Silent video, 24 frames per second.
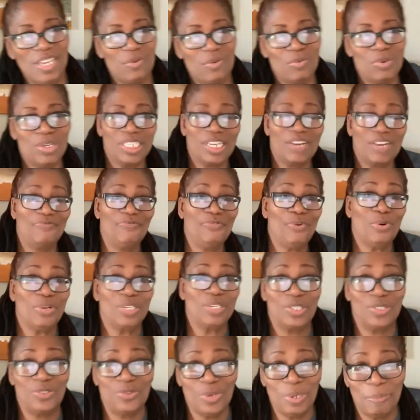was a
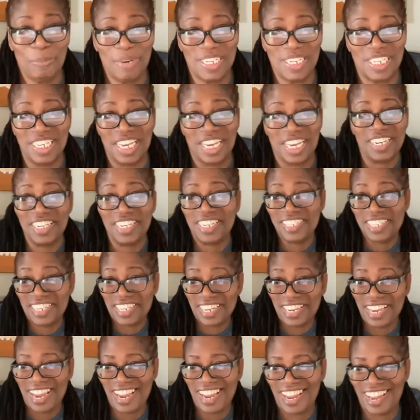false tree, but you didn't
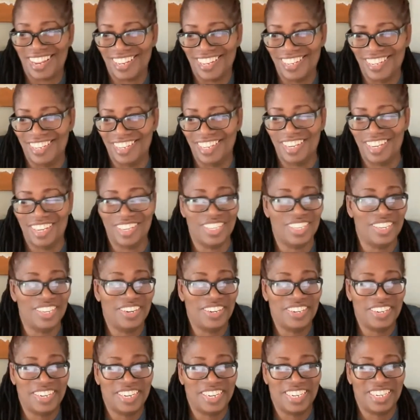care. You're
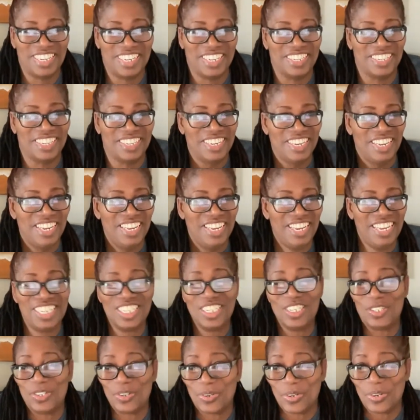young and you're
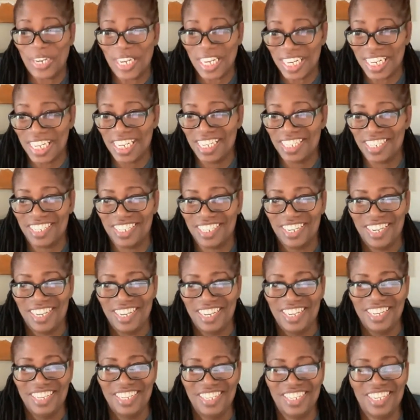enjoying it.
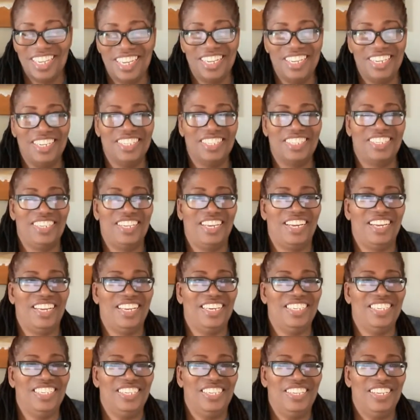You
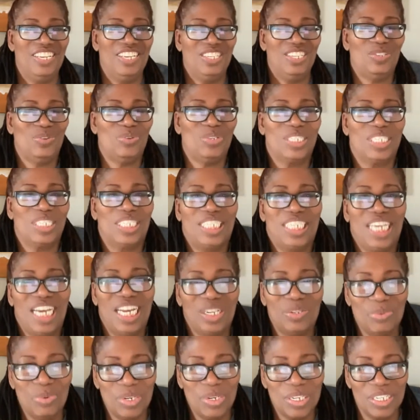understand? So
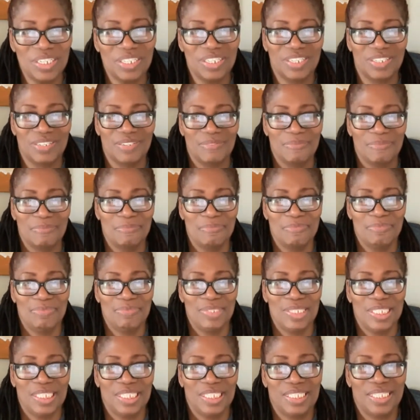that was
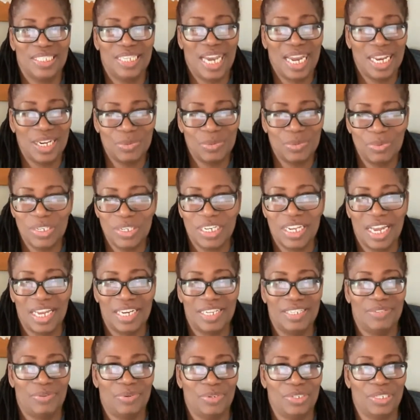that with
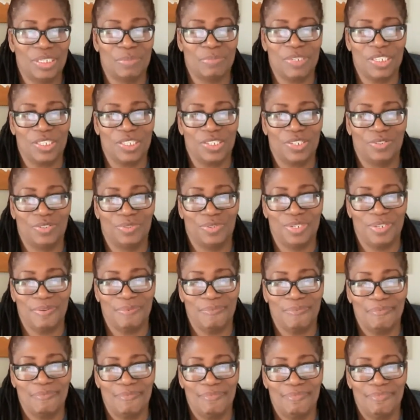that Christmas
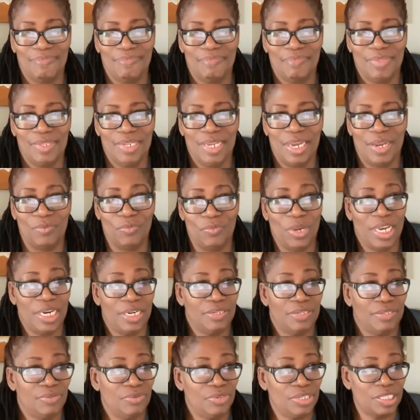tree. And
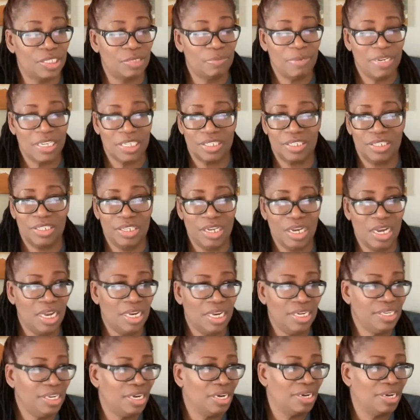when Christmas
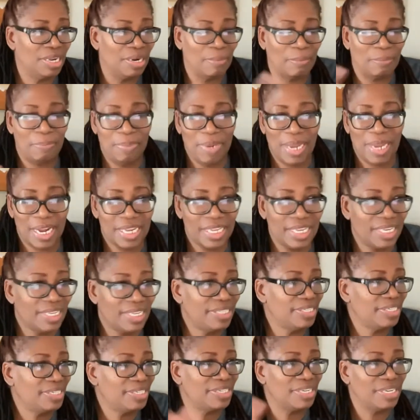done, you unpack
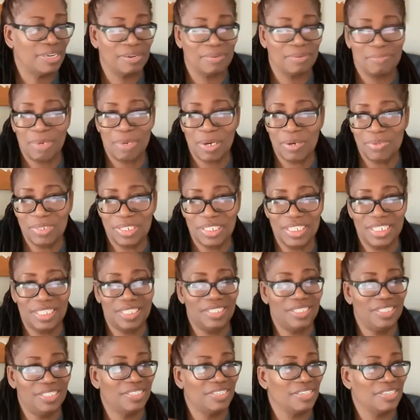it, you unmount it,